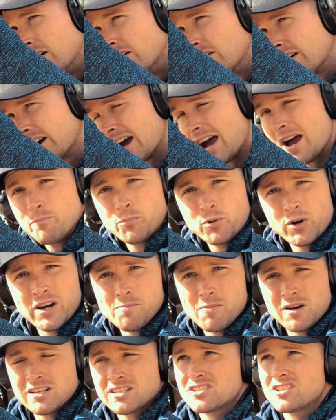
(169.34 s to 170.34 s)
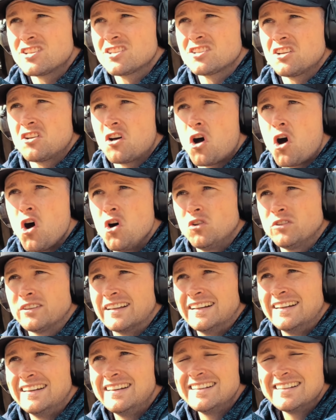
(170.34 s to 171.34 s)
Okay, I'm pretty much just gonna hold
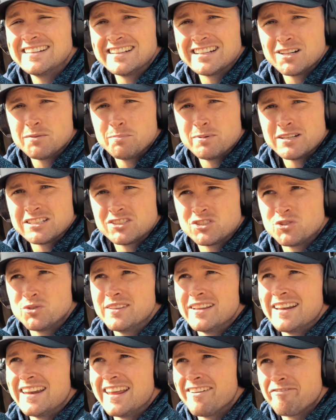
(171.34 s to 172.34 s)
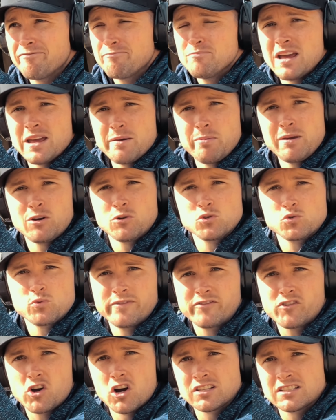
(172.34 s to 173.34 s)
a little bit to the left maybe because
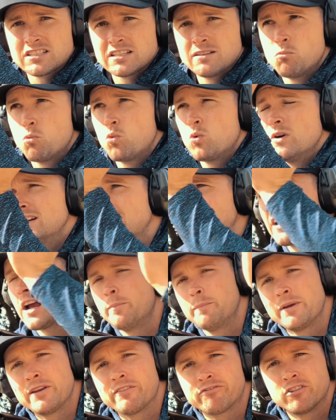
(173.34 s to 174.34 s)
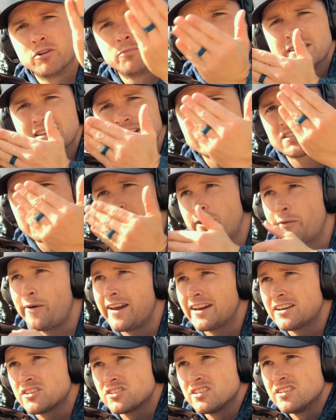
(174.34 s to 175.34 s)
we've got some wind coming from this
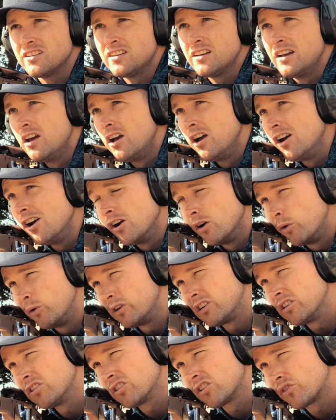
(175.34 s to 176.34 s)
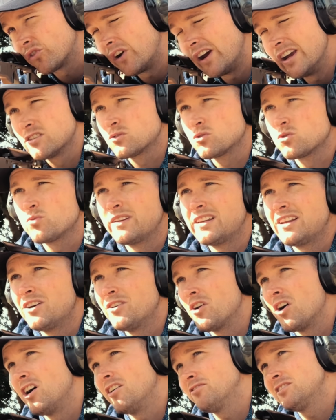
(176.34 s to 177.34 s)
direction, which is strange because we
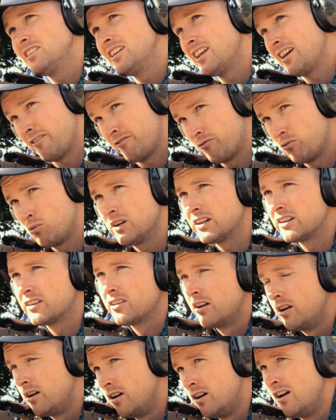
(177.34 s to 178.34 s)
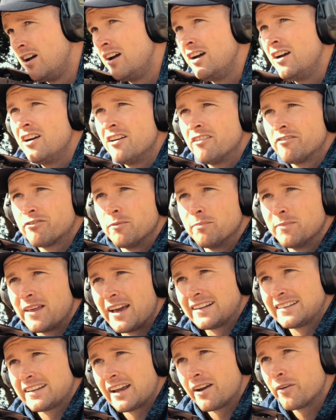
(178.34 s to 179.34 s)
don't often have wind from
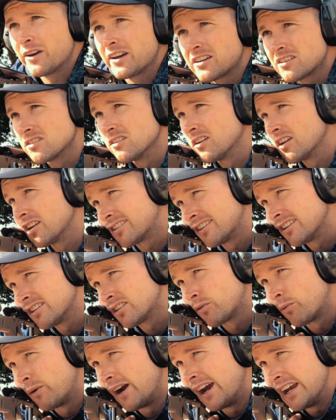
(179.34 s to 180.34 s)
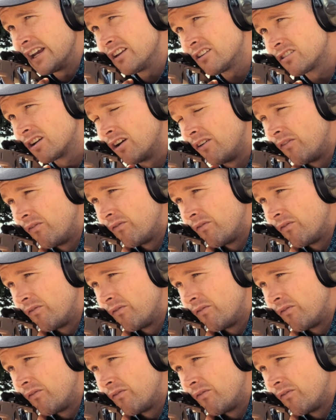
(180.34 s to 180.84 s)
that direction at this range.